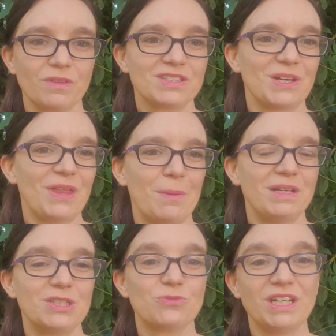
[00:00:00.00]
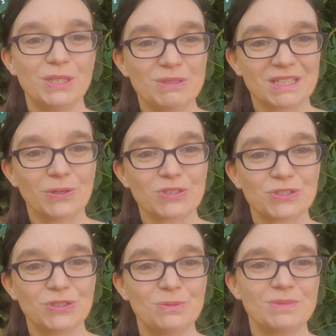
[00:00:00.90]
So that means reusing
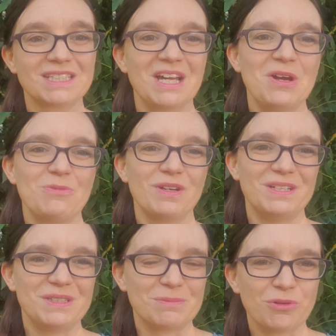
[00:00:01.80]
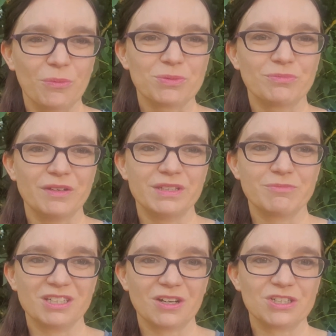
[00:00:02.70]
costumes, reusing props from previous
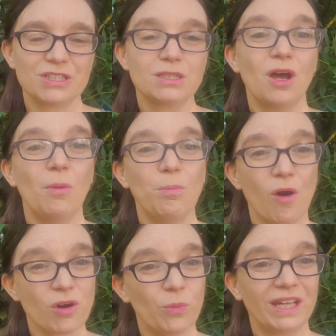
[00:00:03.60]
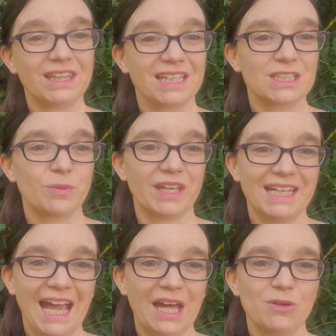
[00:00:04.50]
productions, borrowing things where they
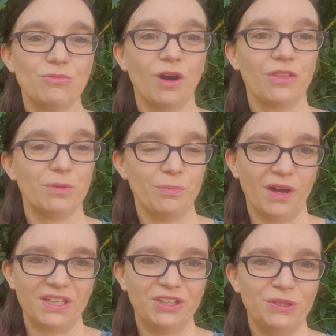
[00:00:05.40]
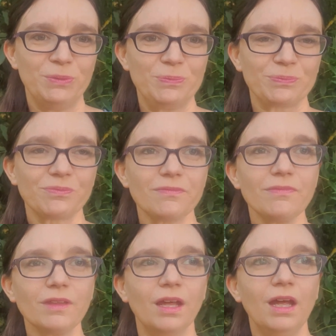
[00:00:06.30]
can rather than buying new.
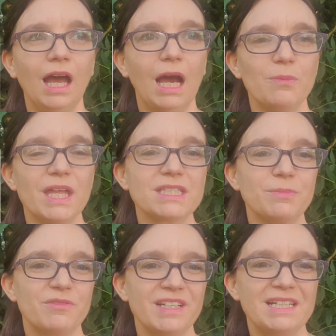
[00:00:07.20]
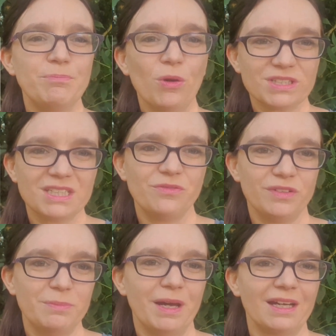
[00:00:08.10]
There's some really positive
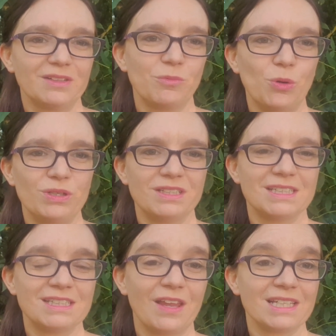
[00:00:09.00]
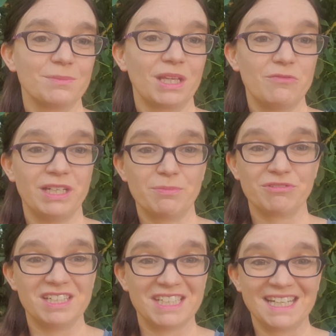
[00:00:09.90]
feedback from audiences that that's something they really
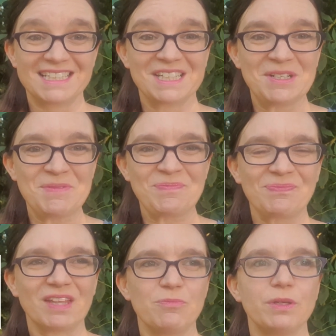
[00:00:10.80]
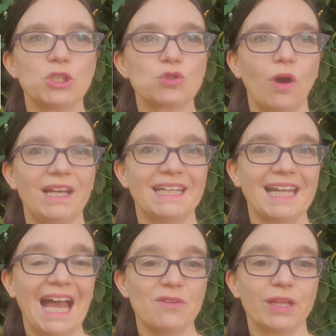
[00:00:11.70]
appreciate. They've been
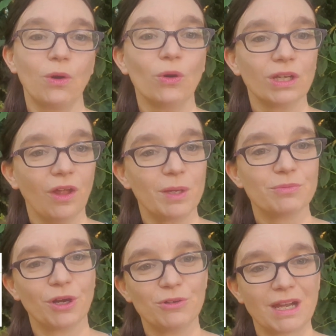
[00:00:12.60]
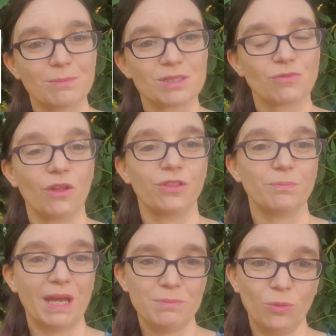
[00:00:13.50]
trialling having online programmes rather
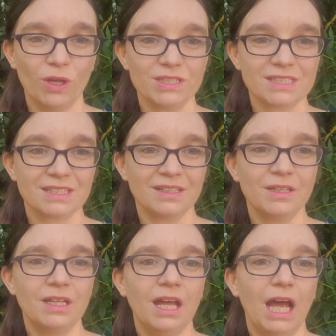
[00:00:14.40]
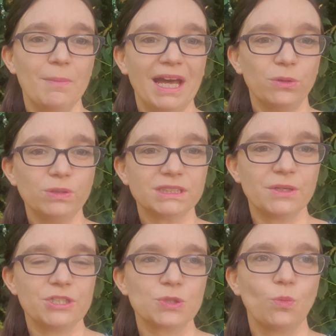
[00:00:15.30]
than paper ones, and
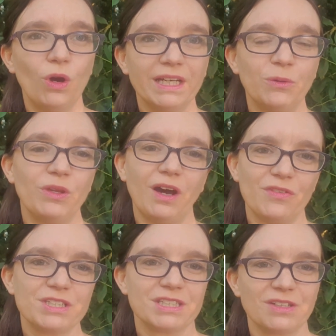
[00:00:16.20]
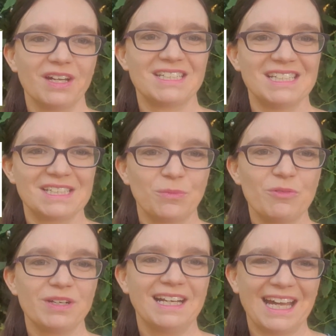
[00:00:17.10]
also just working with other societies, and we're
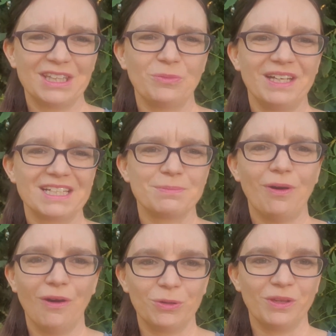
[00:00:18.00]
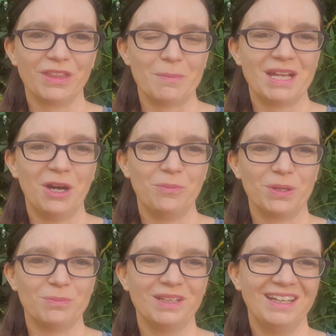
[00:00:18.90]
really glad that we get to partner with them and help
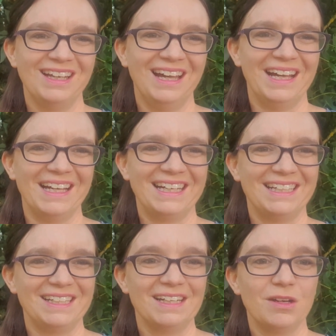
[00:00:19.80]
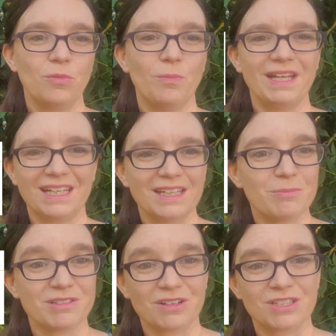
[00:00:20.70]
them in making their
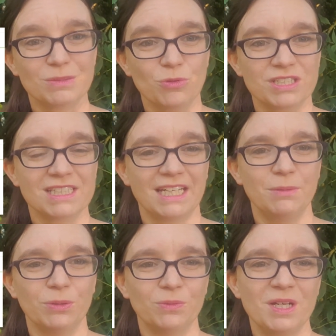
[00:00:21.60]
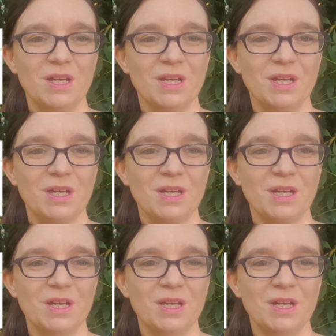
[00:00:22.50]
productions more sustainable.